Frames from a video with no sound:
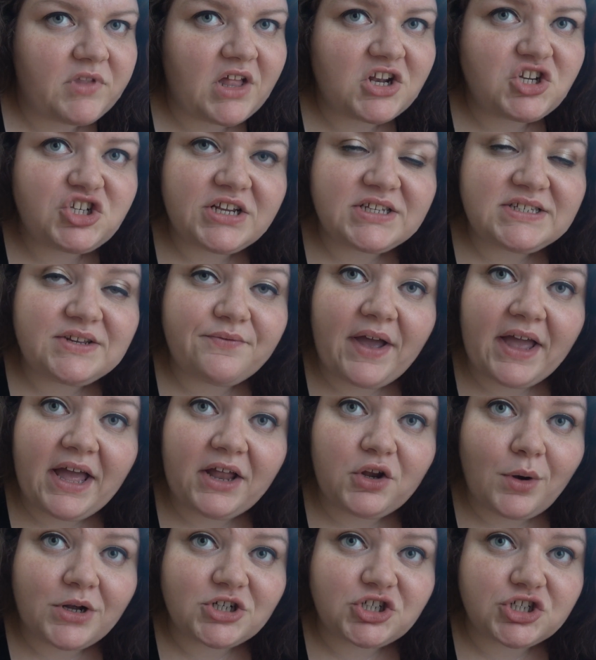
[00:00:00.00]
Then she asked if I
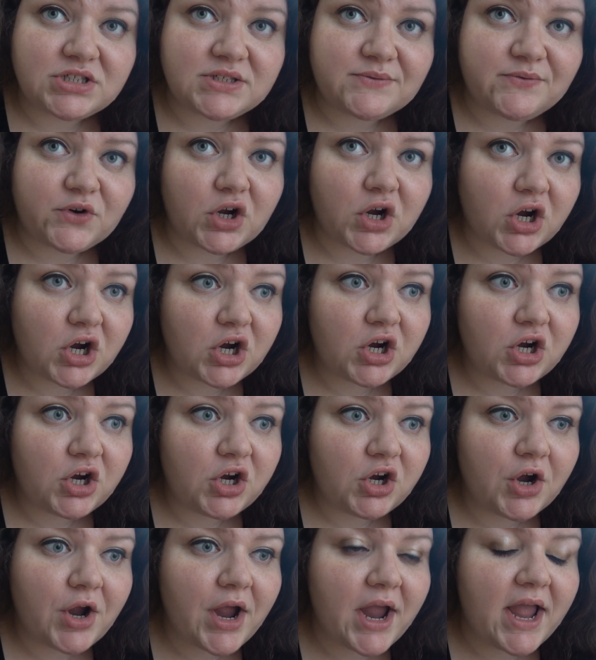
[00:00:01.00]
had questions for
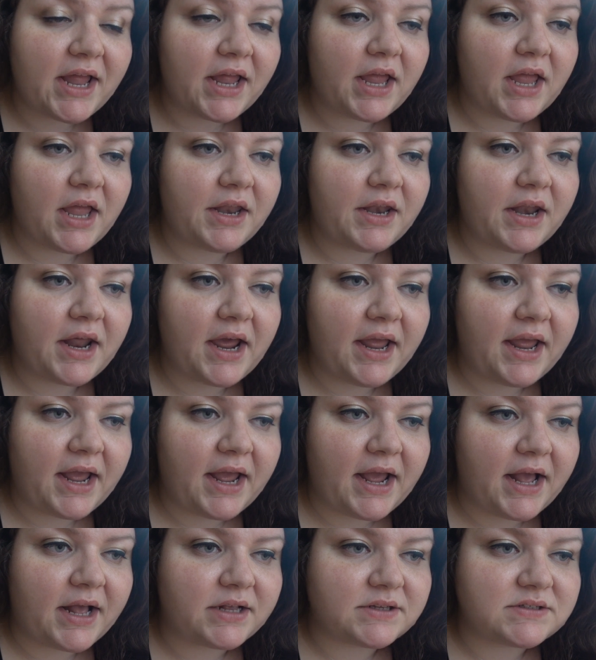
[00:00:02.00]
her, and I
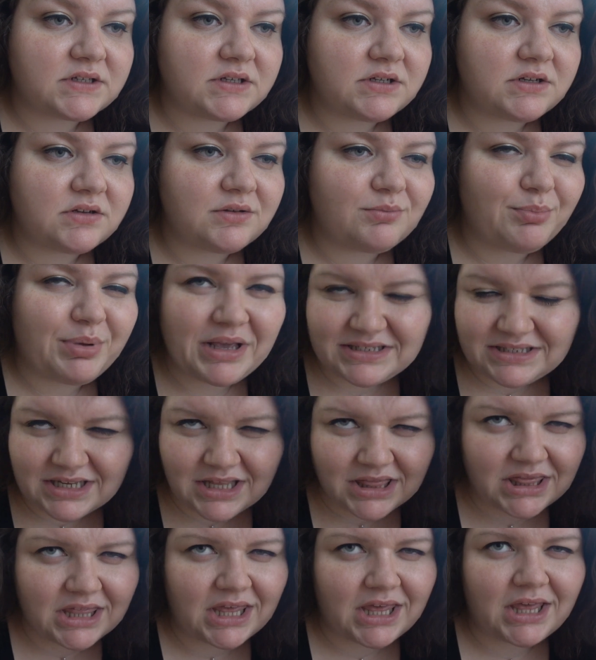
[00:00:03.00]
asked
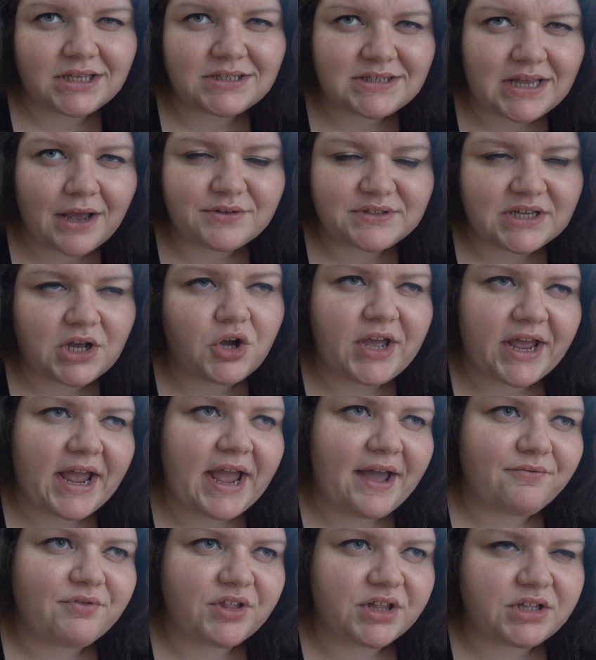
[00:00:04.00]
basic things. I was like, okay, I
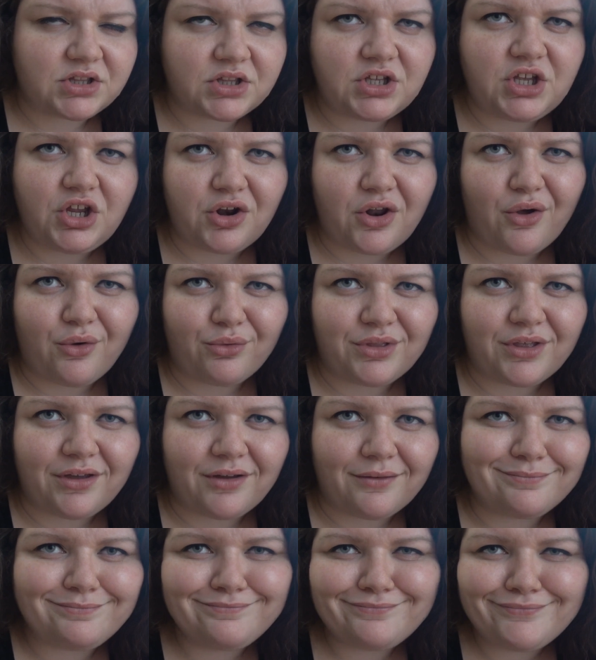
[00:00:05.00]
have like, you know,
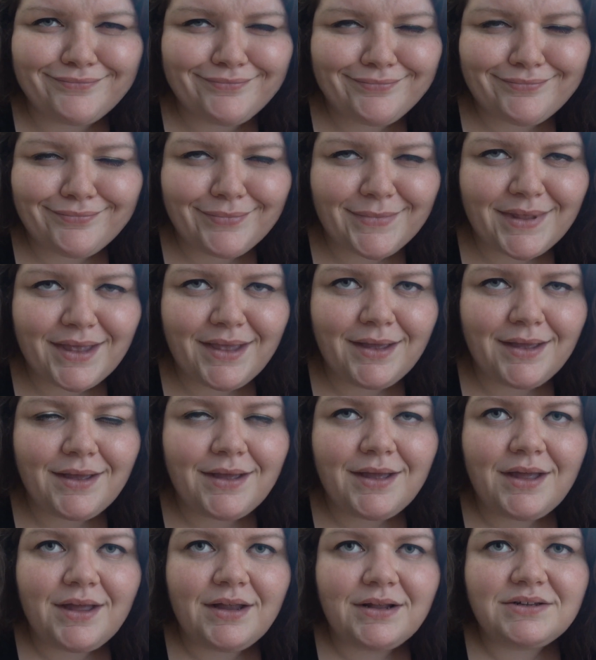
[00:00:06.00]
the
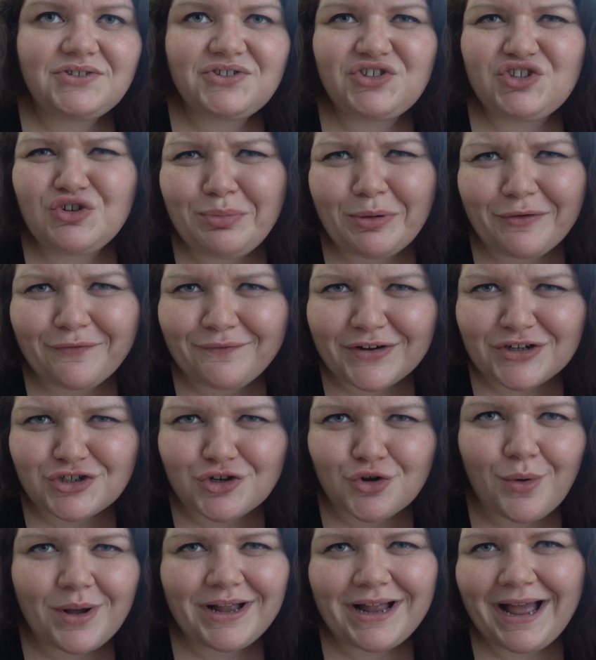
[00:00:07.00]

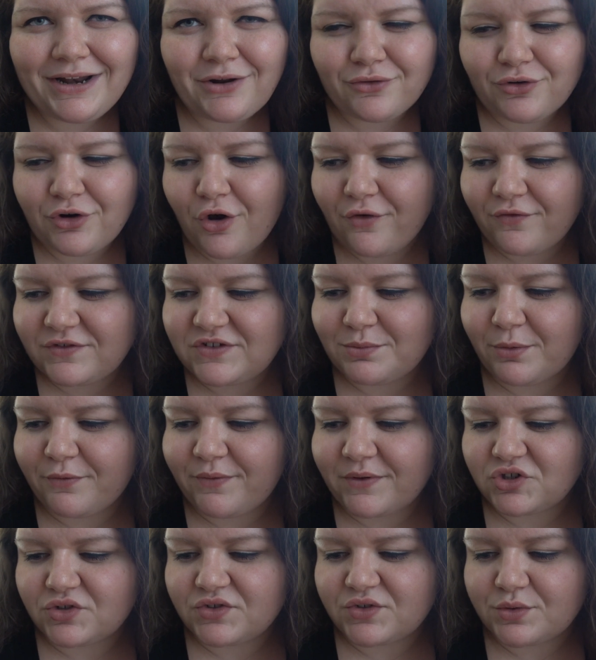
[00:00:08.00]
superficial, I don't know if
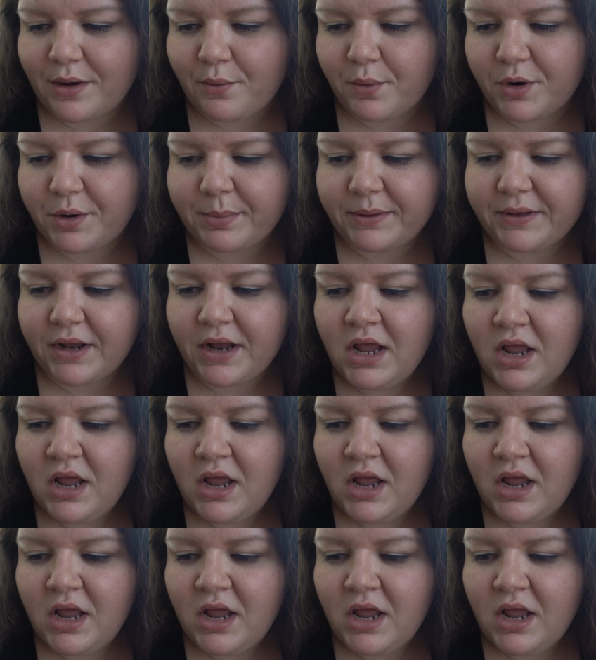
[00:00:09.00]
superficial is the right word, but